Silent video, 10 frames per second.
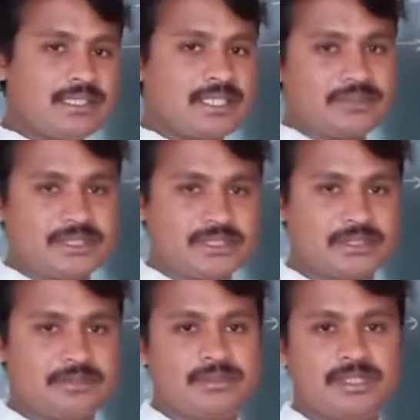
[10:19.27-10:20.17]
language.
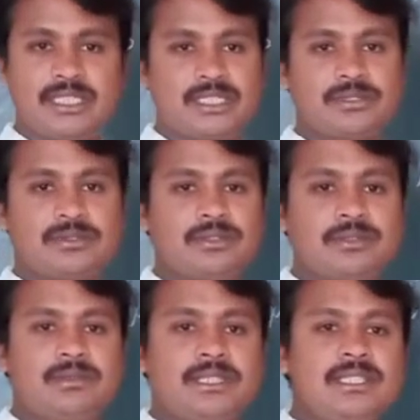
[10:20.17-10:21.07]
Understood
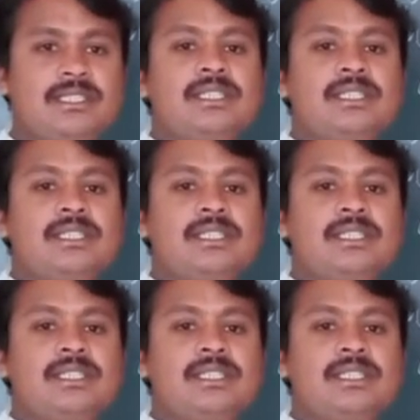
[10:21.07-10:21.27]
everybody?